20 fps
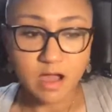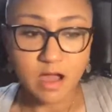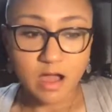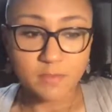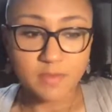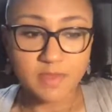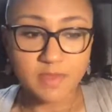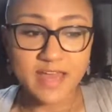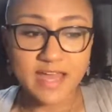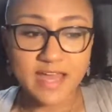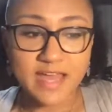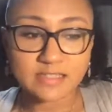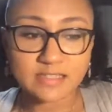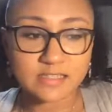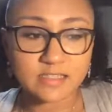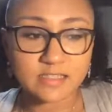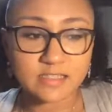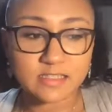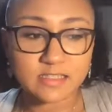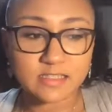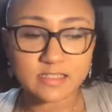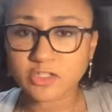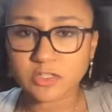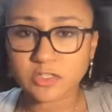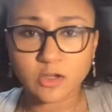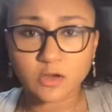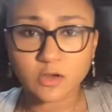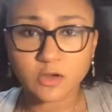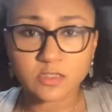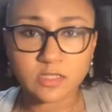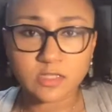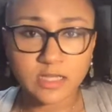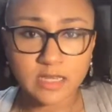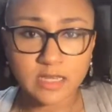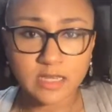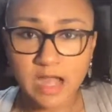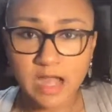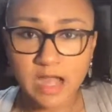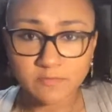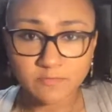And that's essential in
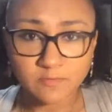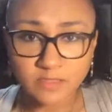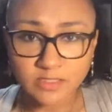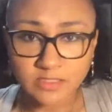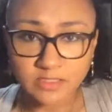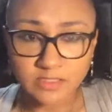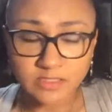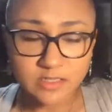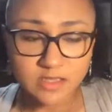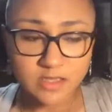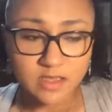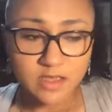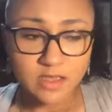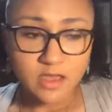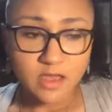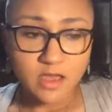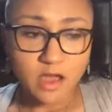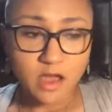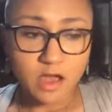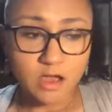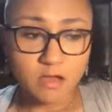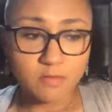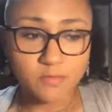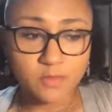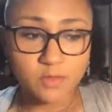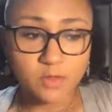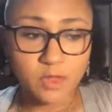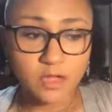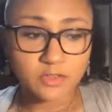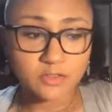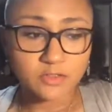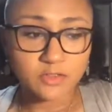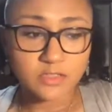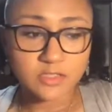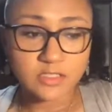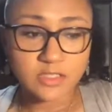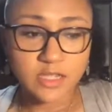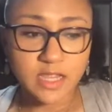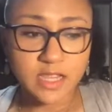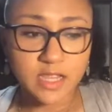hosting any conference. You'll
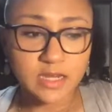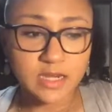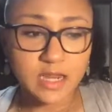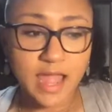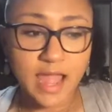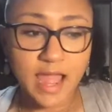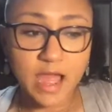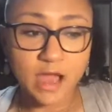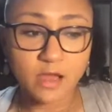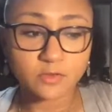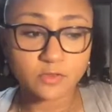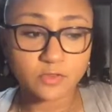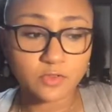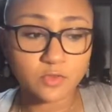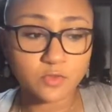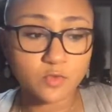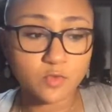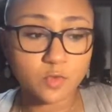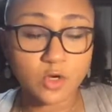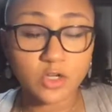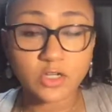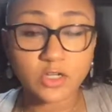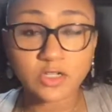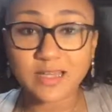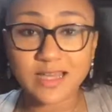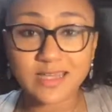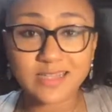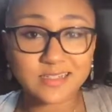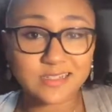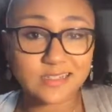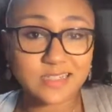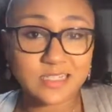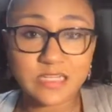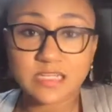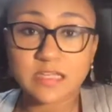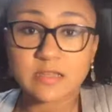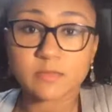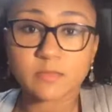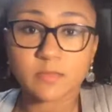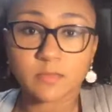understand how to work in a
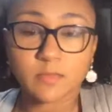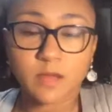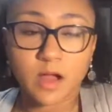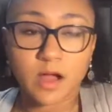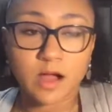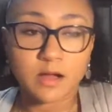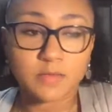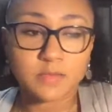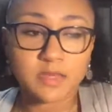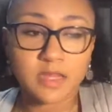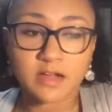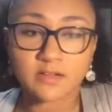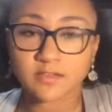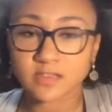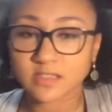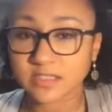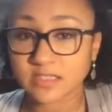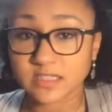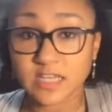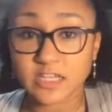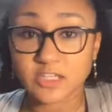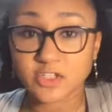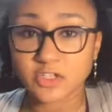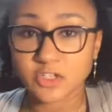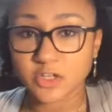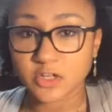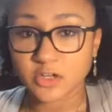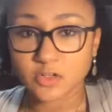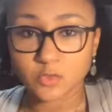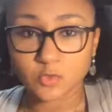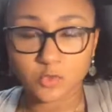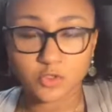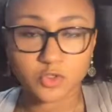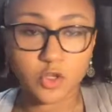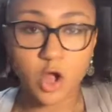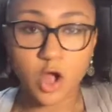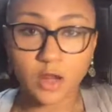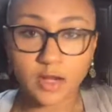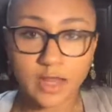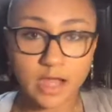team. And obviously as engineers, we're
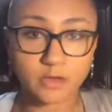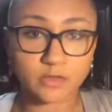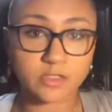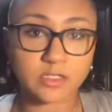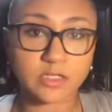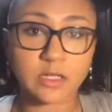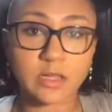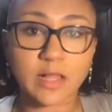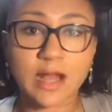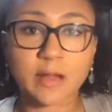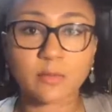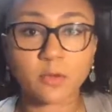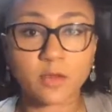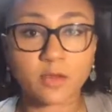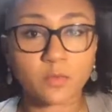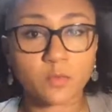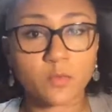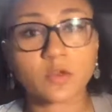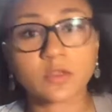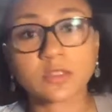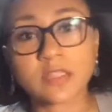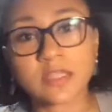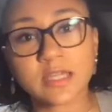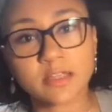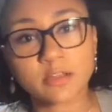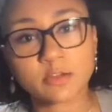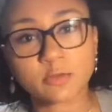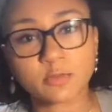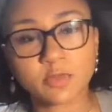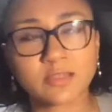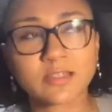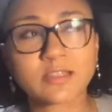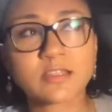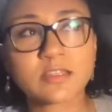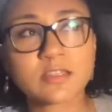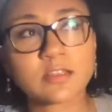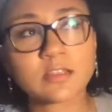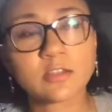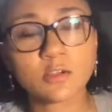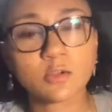taught how to collaborate and work together, but this is
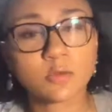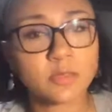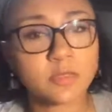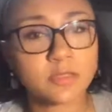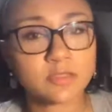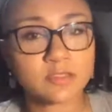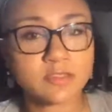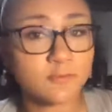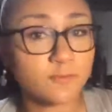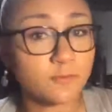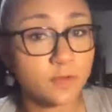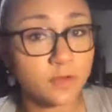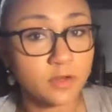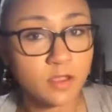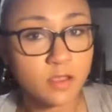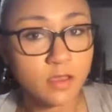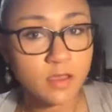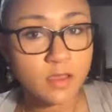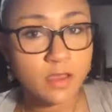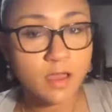a little bit different.